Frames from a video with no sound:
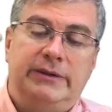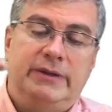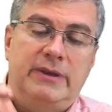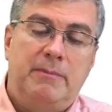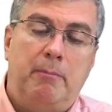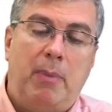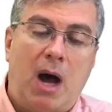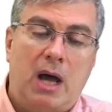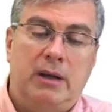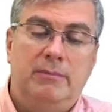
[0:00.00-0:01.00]
to the
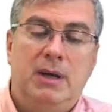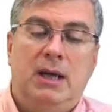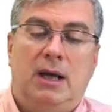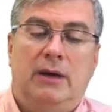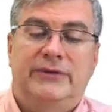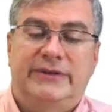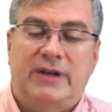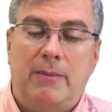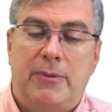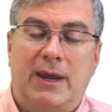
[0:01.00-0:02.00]
bottom of
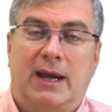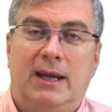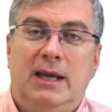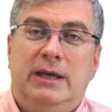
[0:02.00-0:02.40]
something.